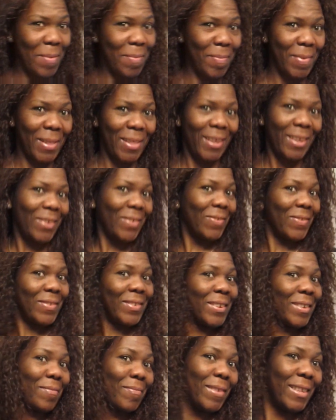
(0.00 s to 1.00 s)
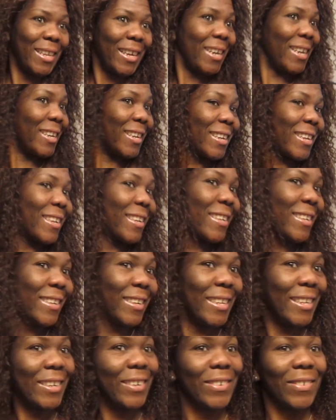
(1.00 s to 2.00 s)
up and then you will not be like,
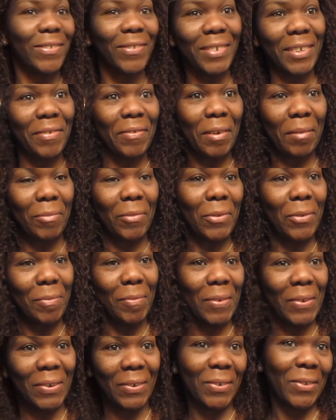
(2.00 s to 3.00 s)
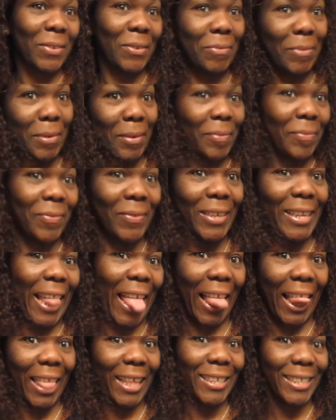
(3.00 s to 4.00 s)
you know, we from Umeå also, we, you
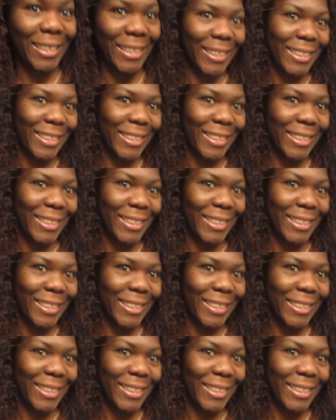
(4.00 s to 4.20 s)
know.